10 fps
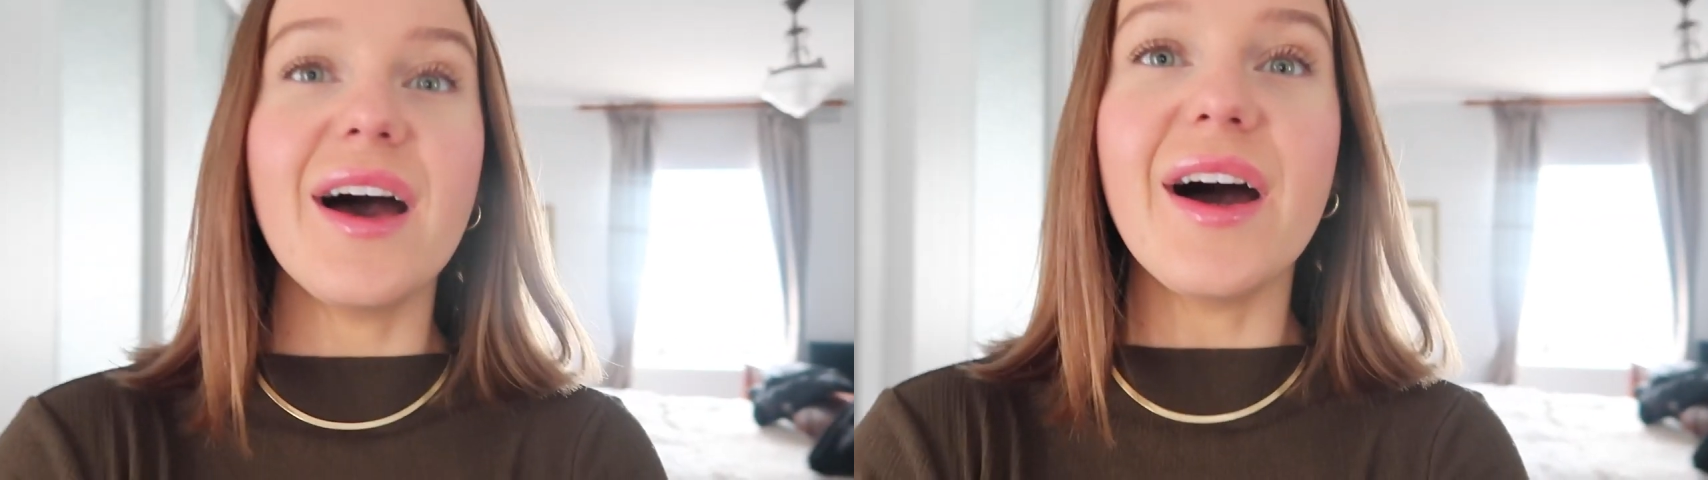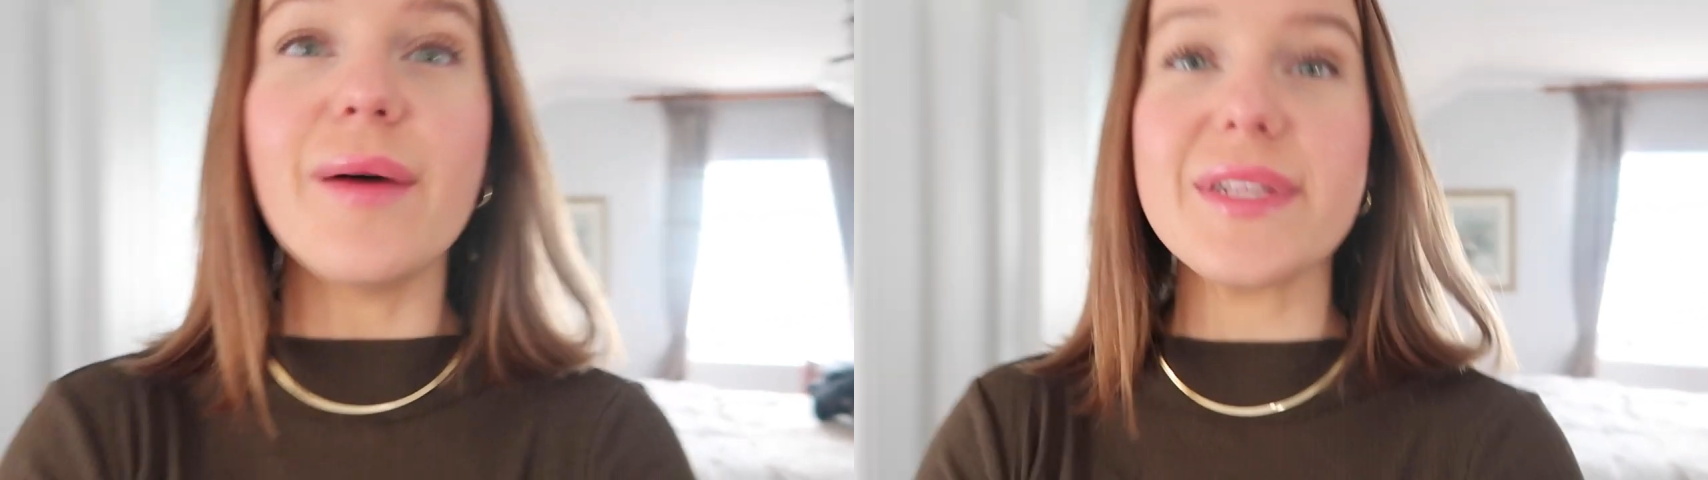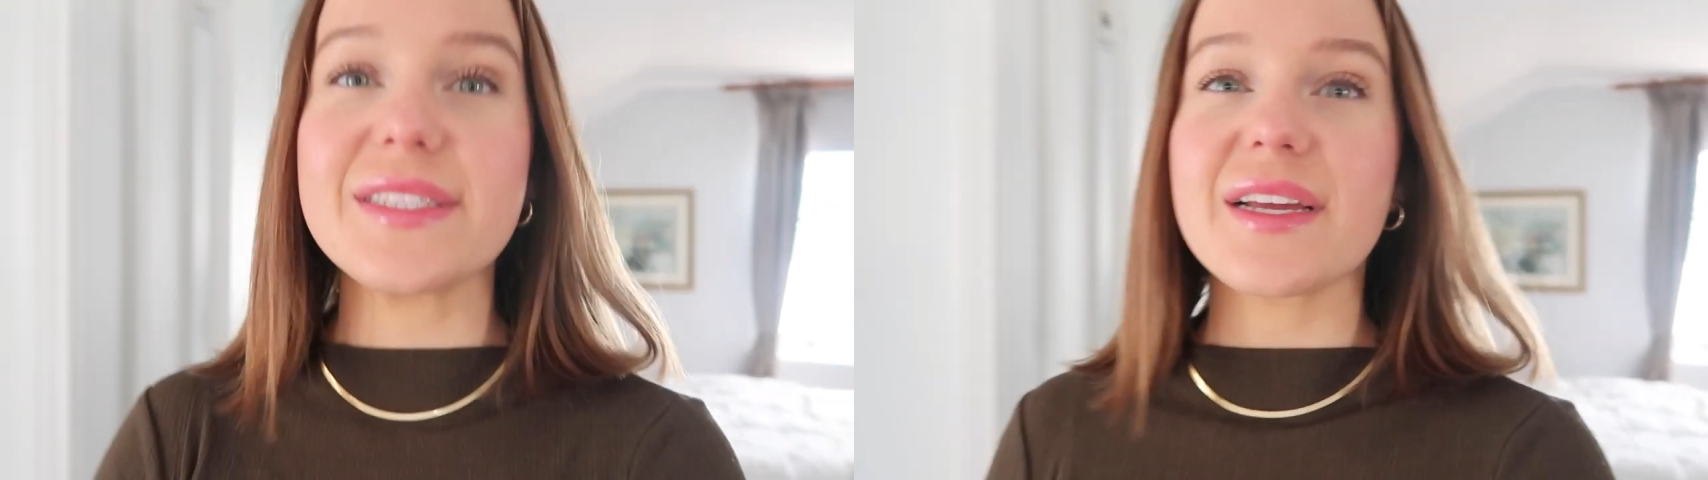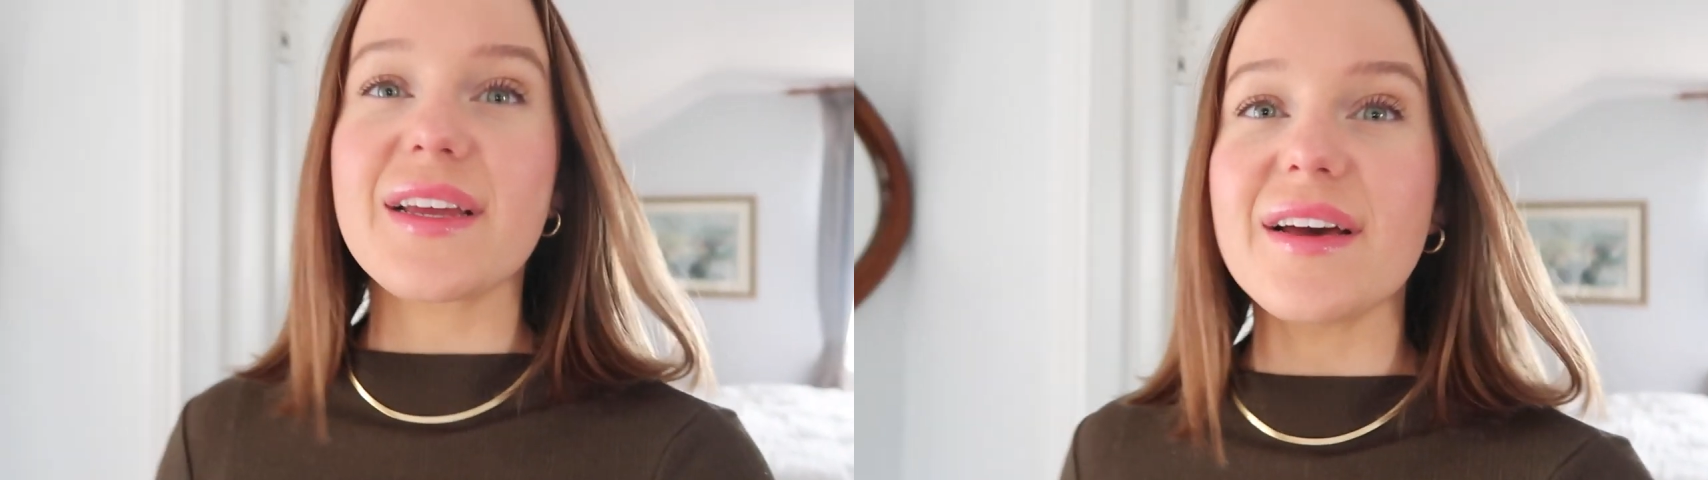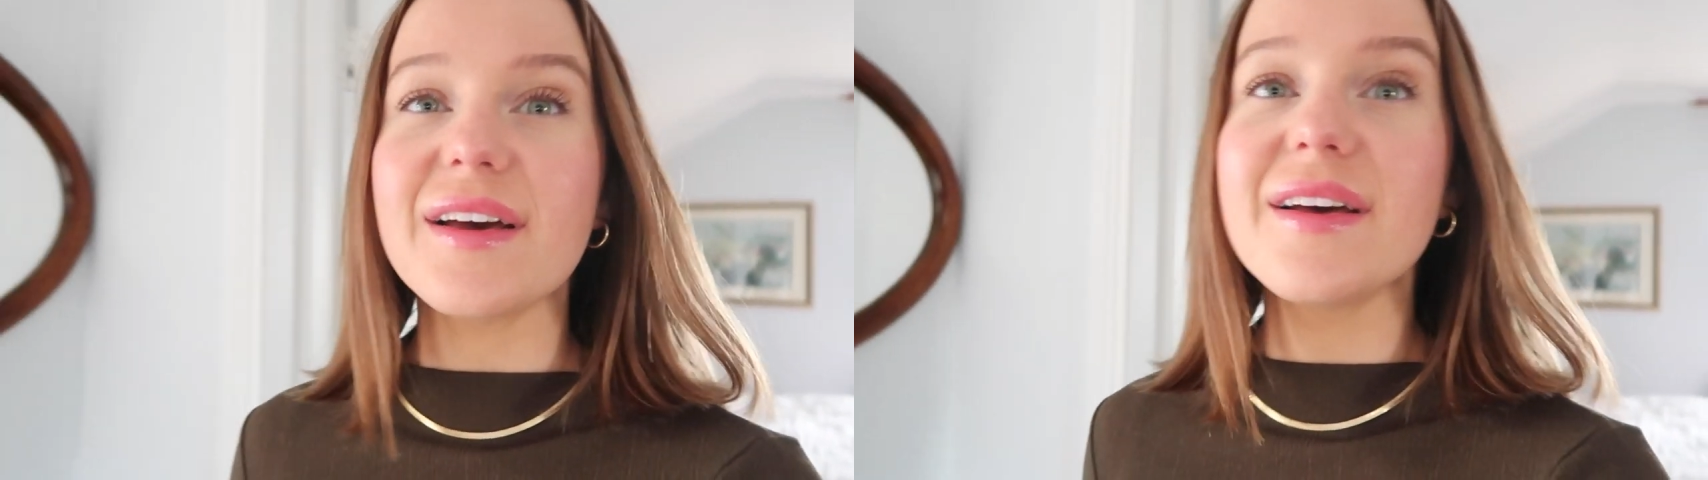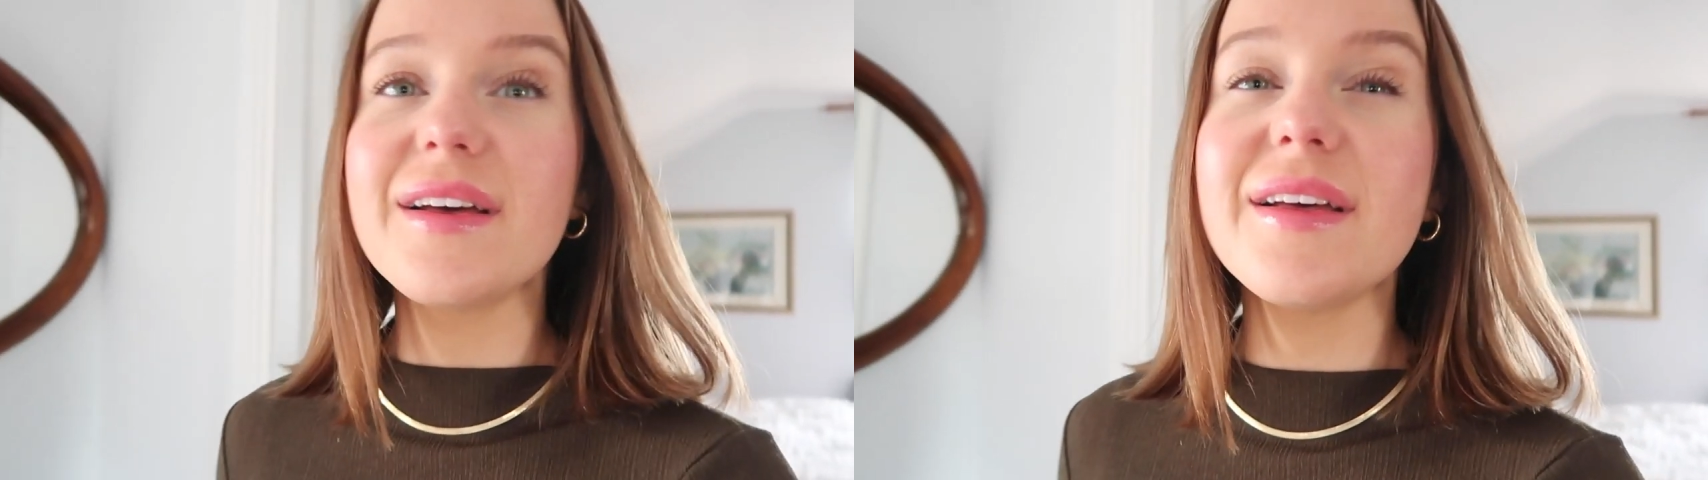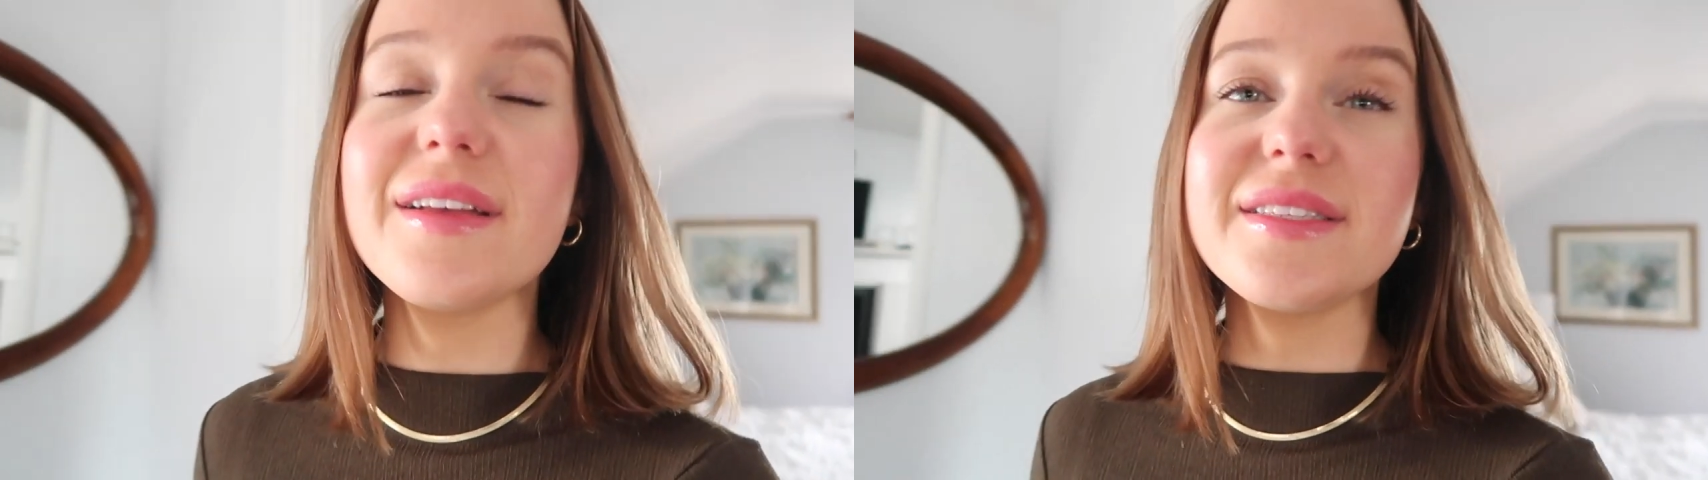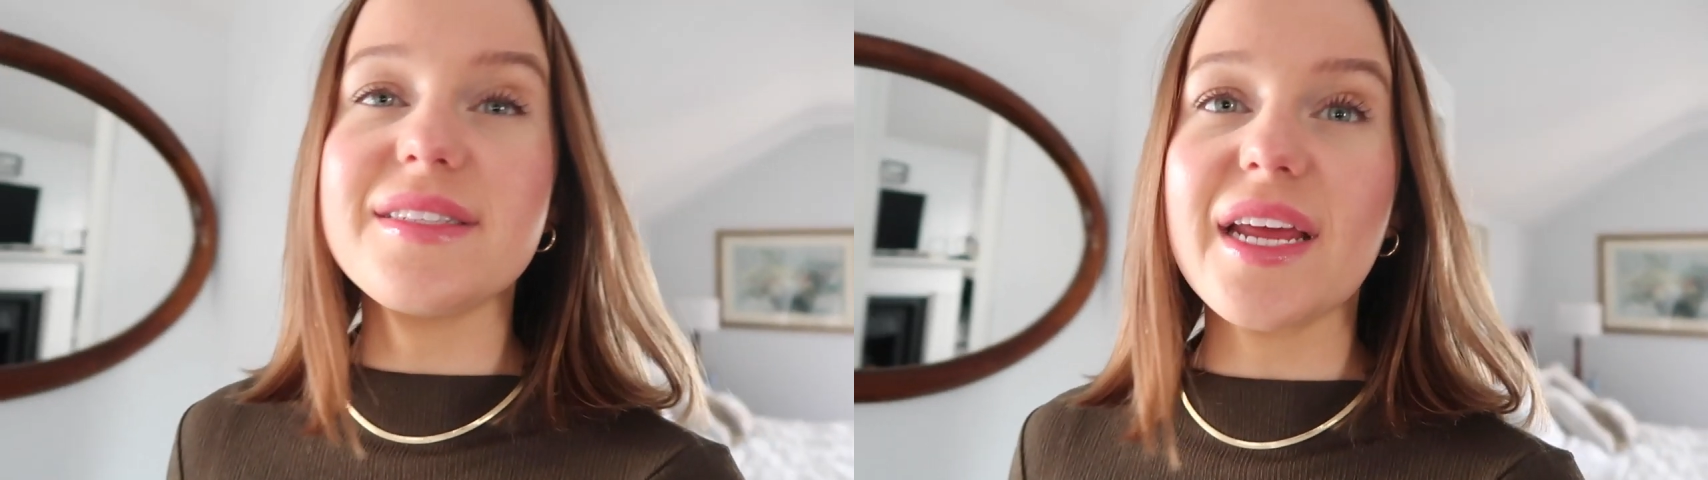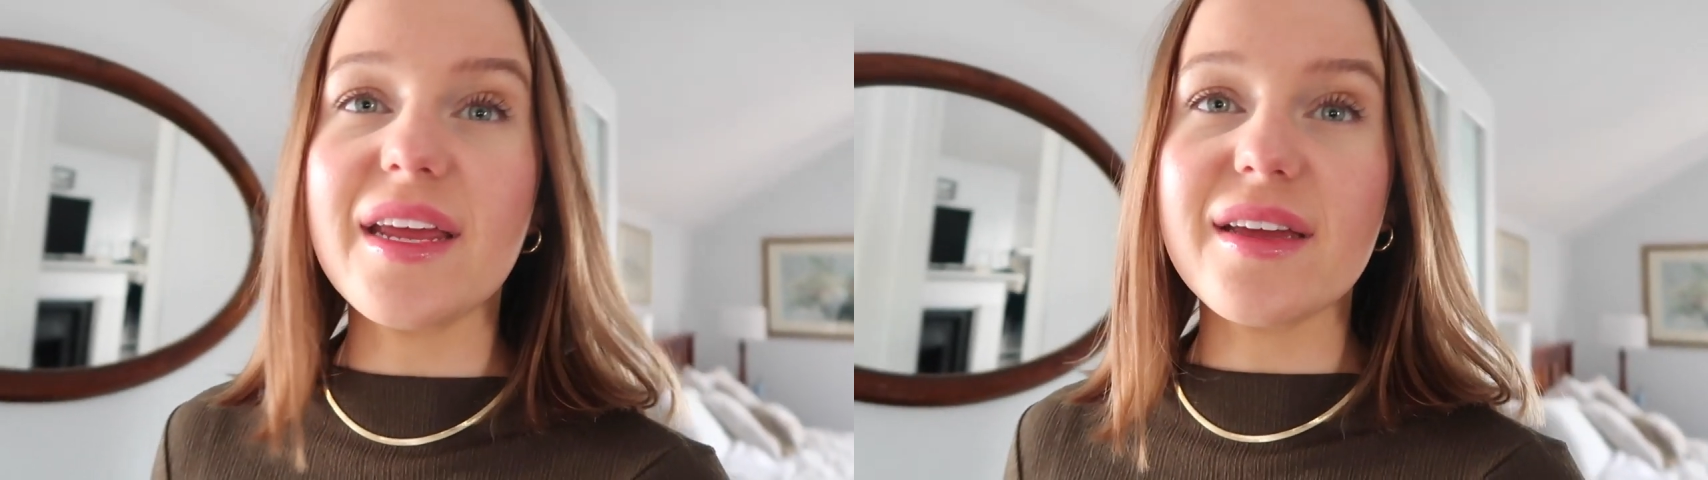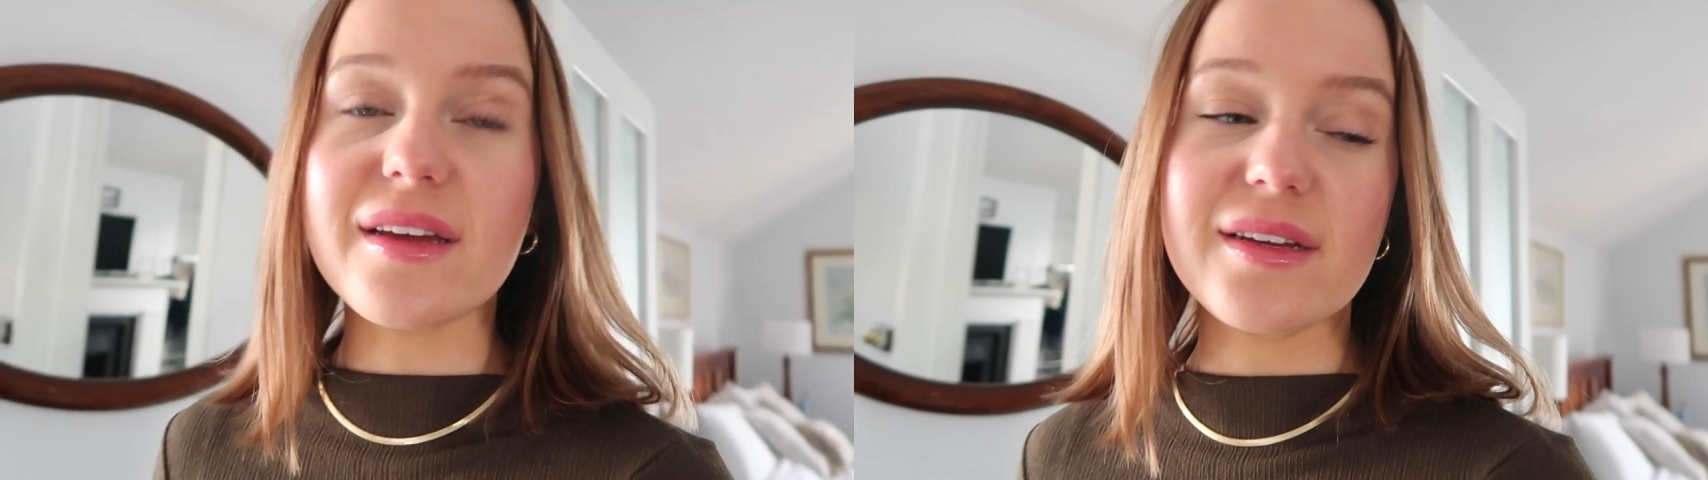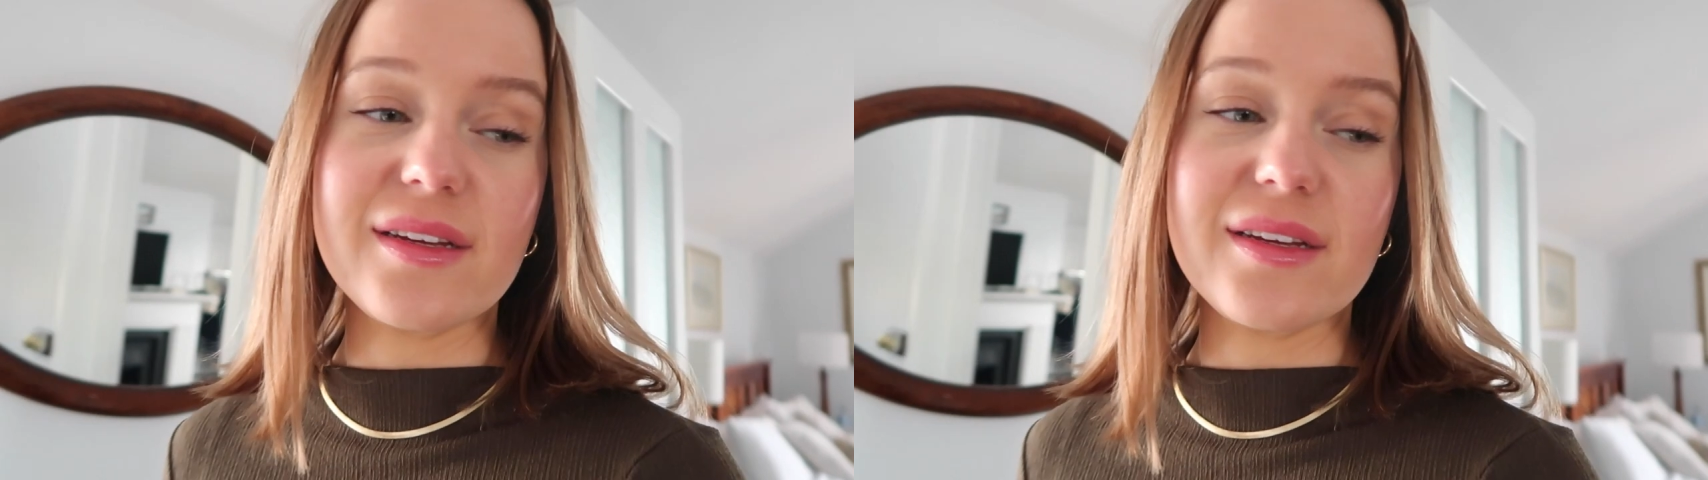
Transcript: Um, it's like a steak